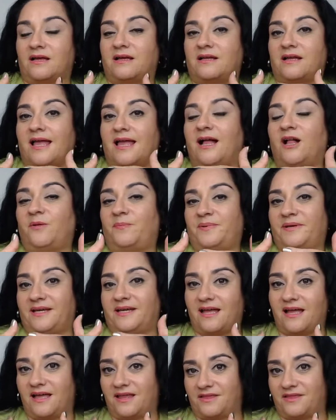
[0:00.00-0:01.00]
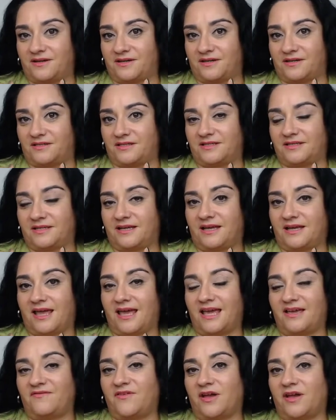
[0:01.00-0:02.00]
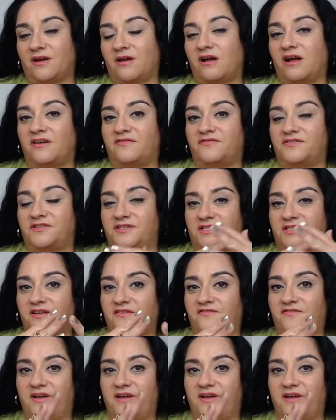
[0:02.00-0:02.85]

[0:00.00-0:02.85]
helping others. Avon offers